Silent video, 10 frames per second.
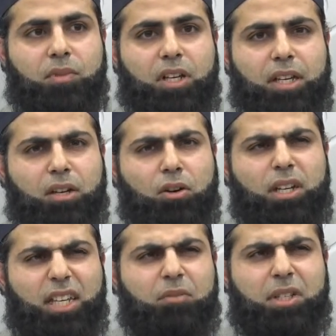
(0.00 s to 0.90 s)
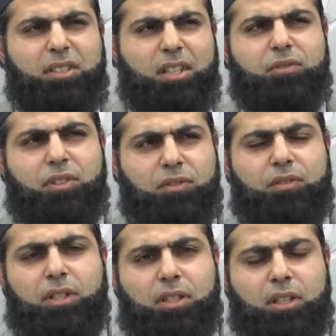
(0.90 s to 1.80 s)
it gave me a sense
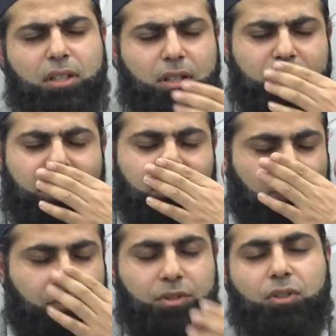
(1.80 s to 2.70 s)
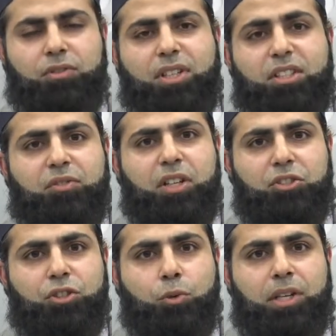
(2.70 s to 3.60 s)
of sort of
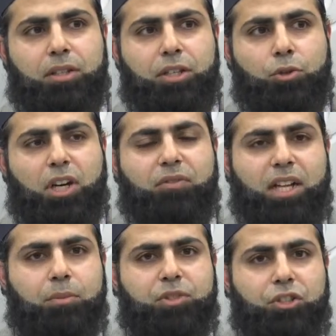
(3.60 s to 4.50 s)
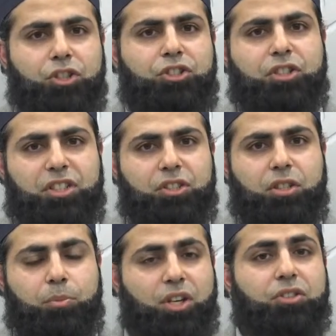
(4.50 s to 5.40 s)
satisfaction, knowing that, you know, I've helped to nurture this
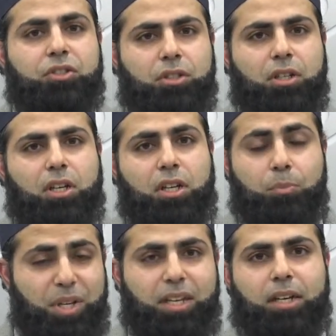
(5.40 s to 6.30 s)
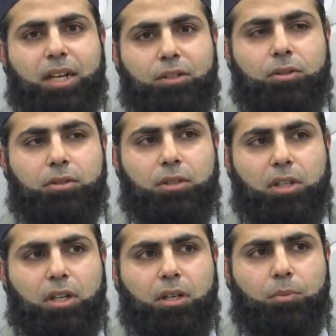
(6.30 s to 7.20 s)
person, be it an adult.
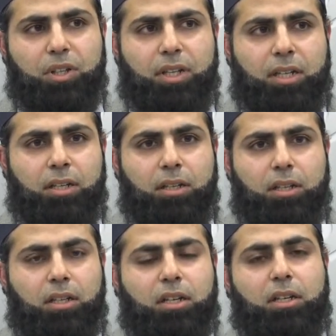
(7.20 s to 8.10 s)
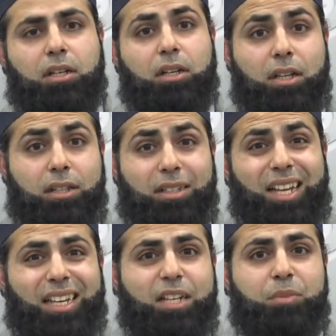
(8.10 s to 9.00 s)
But then and
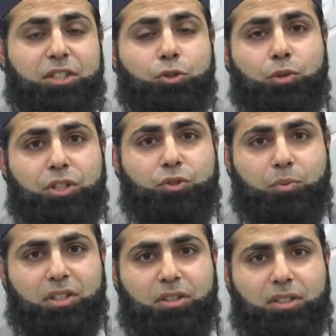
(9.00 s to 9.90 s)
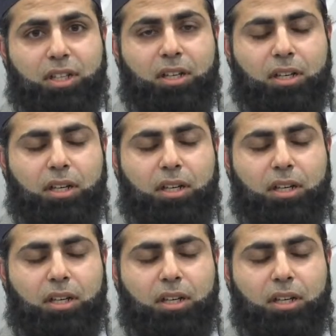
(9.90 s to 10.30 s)
that led me into going into madrasa